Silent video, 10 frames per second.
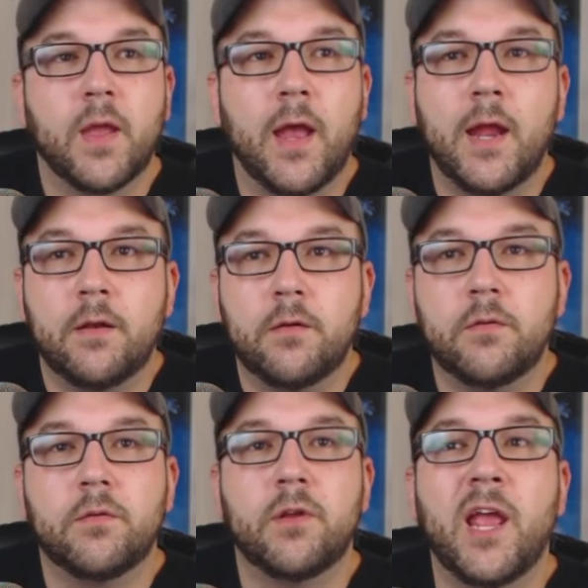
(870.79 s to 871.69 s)
And
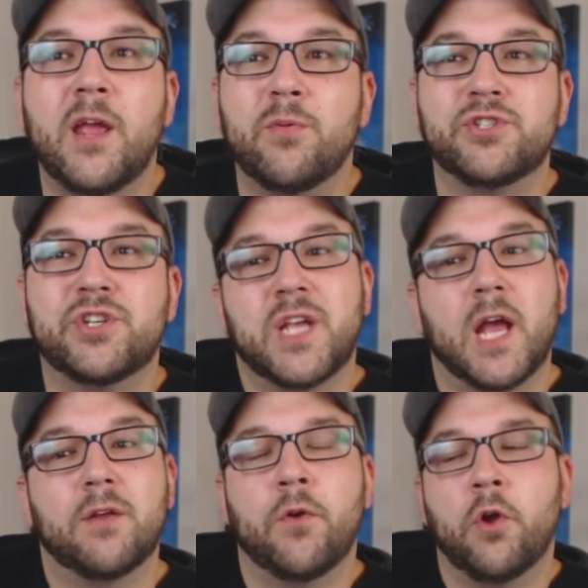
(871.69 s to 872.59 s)
it was just
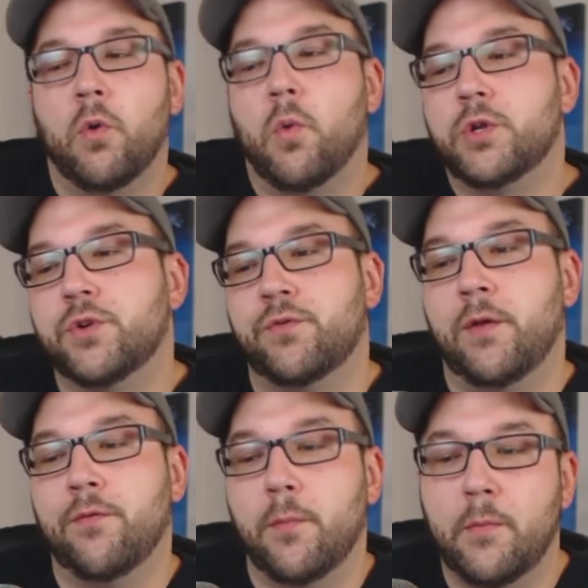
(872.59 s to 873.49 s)
kind of, what's your
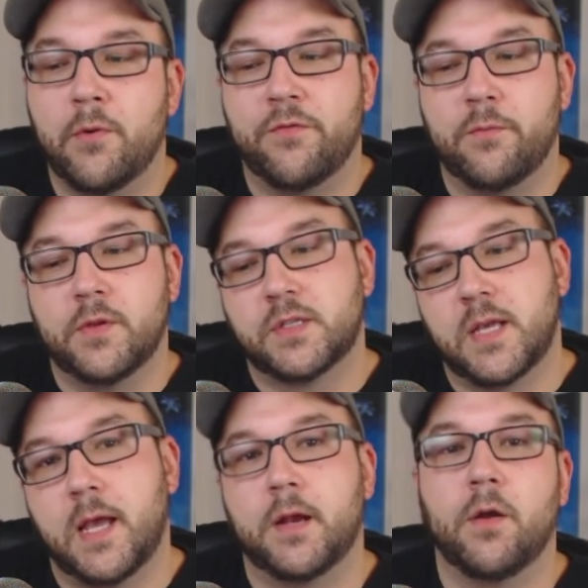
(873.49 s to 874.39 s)
favorite memory from the
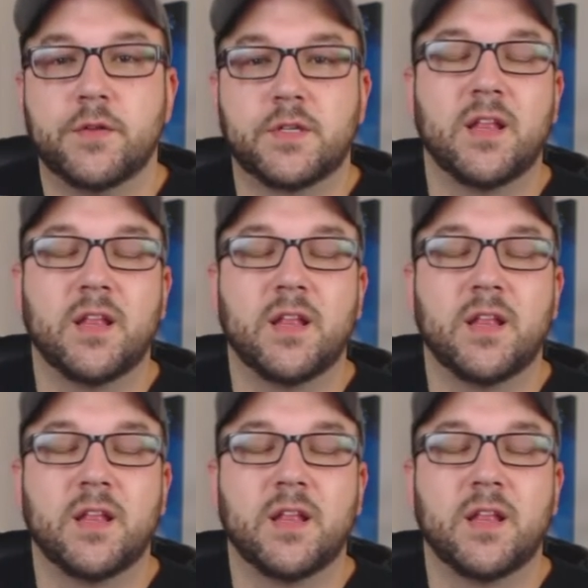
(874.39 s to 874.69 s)
set and all this.